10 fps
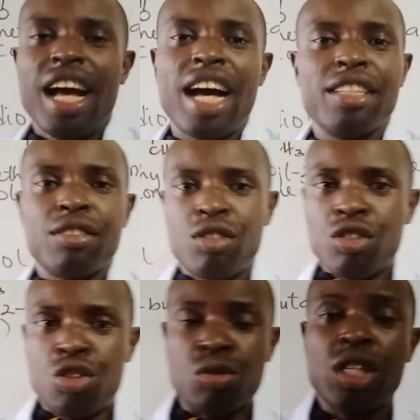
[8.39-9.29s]
and
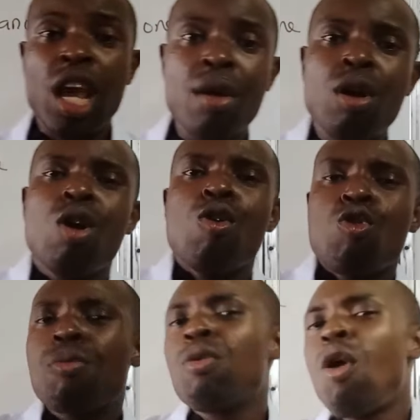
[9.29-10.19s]
today
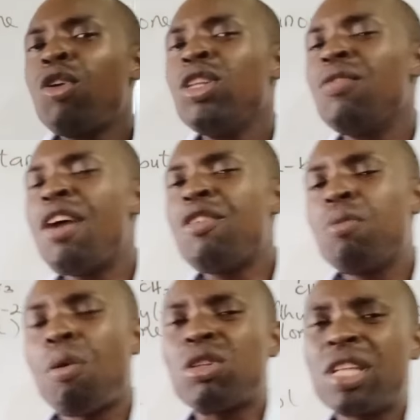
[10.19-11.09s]
we'll be working on a very
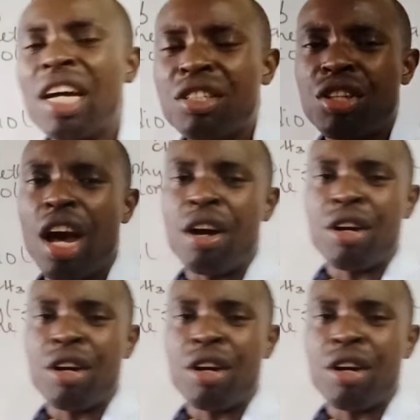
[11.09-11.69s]
important